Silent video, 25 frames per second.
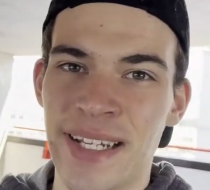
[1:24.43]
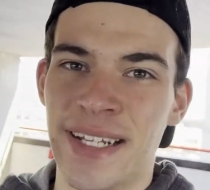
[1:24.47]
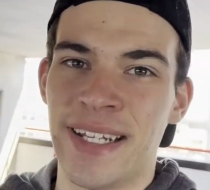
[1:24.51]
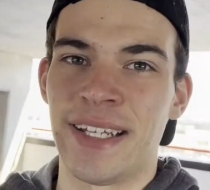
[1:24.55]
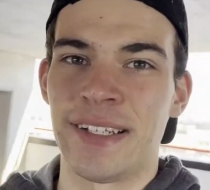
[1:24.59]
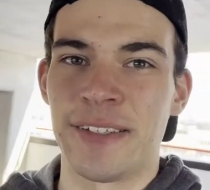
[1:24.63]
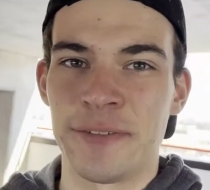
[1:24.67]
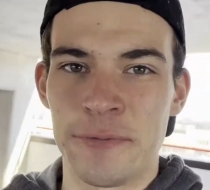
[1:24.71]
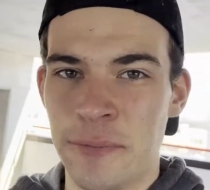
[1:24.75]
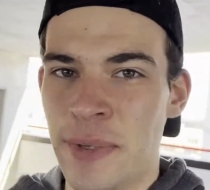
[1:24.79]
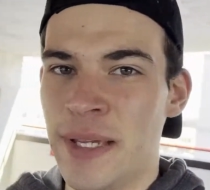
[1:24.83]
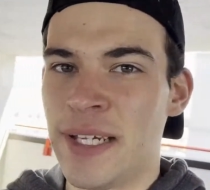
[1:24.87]

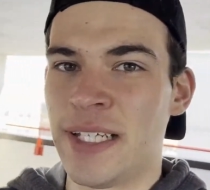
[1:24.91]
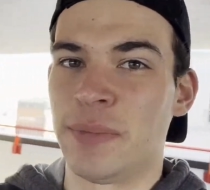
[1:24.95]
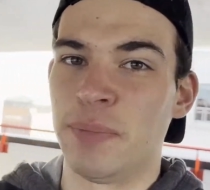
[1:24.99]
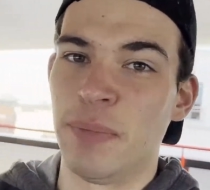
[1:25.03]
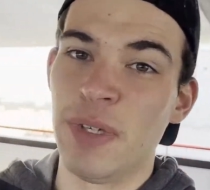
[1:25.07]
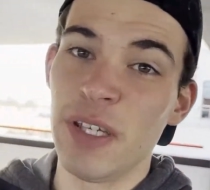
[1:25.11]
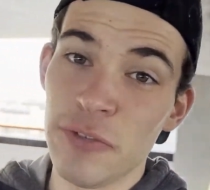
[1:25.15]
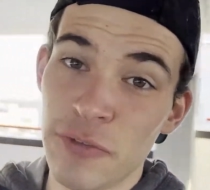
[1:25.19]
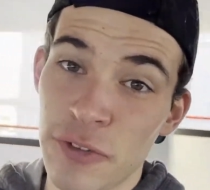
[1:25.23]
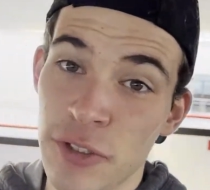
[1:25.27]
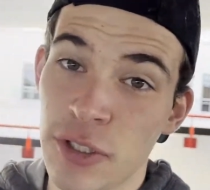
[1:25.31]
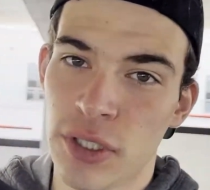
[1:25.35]
It makes
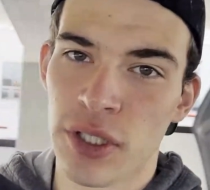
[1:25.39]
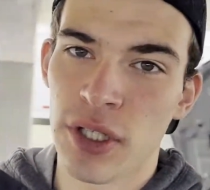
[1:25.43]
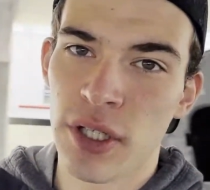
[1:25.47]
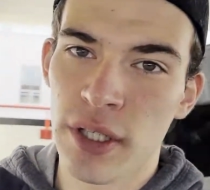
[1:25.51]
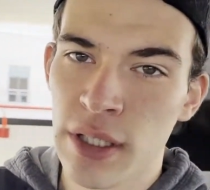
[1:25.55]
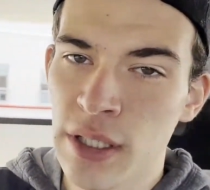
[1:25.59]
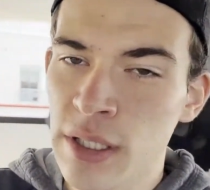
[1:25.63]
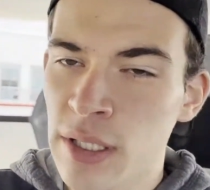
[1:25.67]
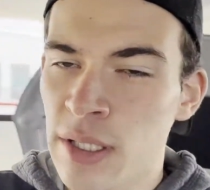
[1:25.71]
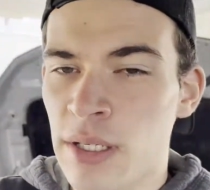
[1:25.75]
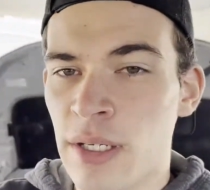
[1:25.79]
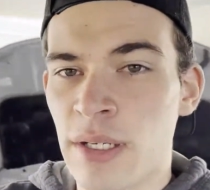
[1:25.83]
me feel
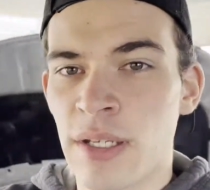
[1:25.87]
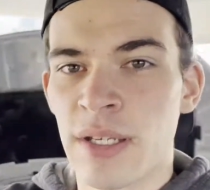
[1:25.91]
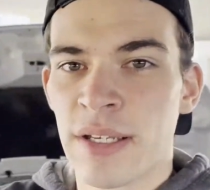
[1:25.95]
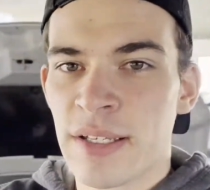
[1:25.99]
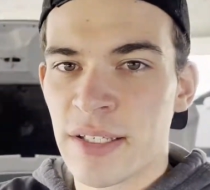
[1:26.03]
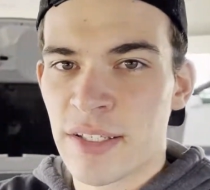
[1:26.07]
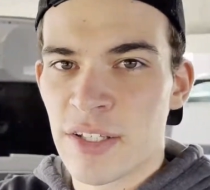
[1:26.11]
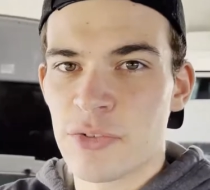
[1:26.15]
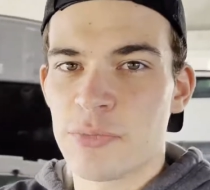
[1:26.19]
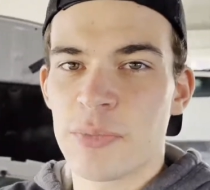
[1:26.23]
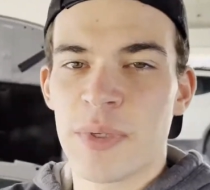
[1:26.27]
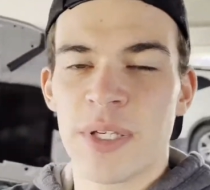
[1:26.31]
good,
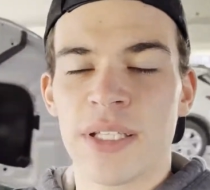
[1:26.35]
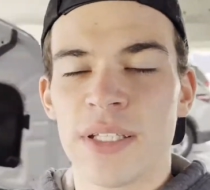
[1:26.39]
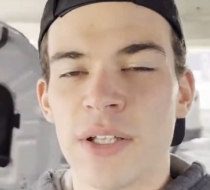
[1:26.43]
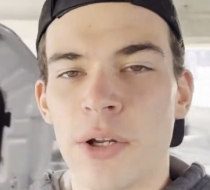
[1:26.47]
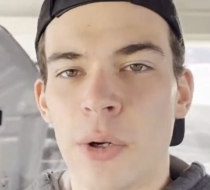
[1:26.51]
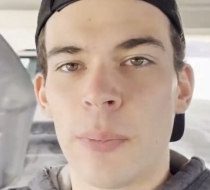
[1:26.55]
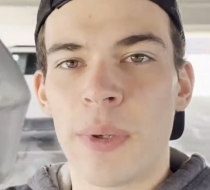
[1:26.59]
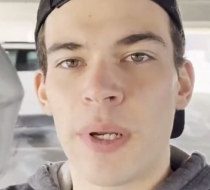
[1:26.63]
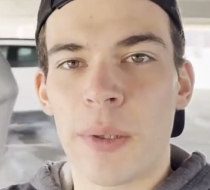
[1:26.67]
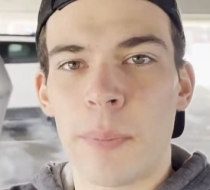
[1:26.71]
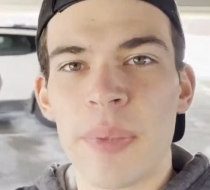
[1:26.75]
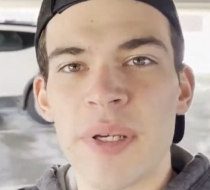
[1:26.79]
gives me a little
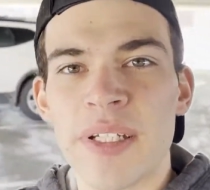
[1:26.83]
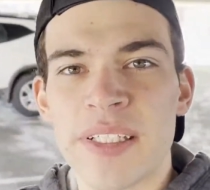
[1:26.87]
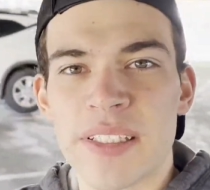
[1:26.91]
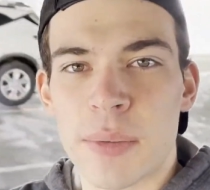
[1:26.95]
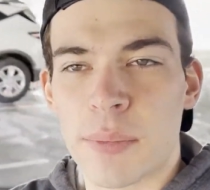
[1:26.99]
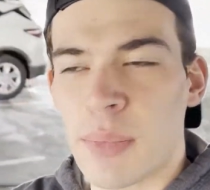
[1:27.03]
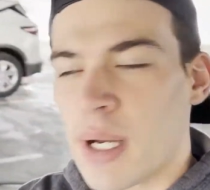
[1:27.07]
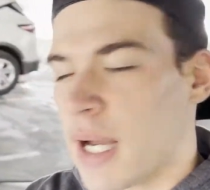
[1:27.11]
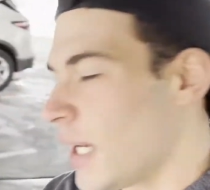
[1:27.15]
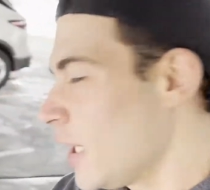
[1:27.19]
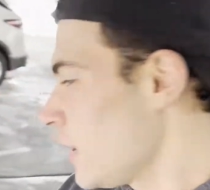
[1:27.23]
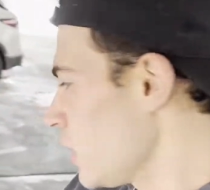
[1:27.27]
bit of peace of
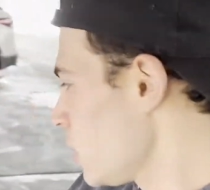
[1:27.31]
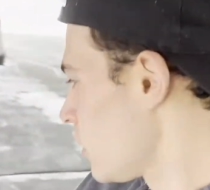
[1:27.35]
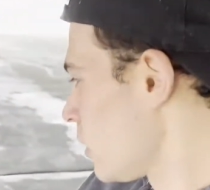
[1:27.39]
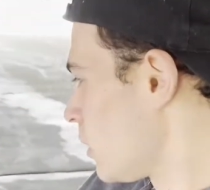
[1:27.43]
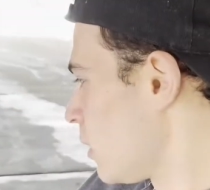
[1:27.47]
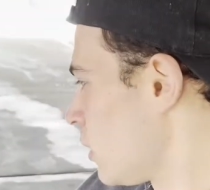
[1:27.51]
mind